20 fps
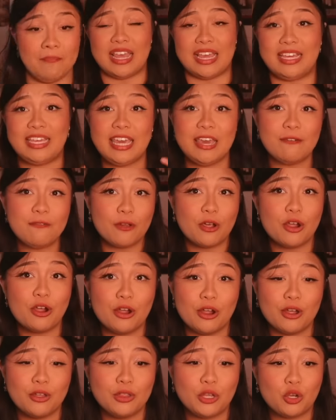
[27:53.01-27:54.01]
They give
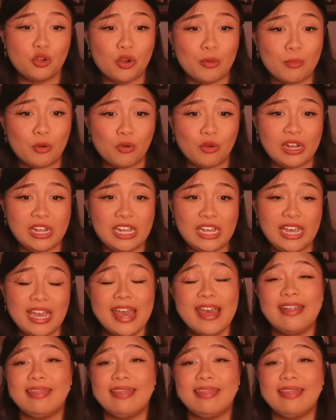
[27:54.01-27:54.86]
her the grimoire.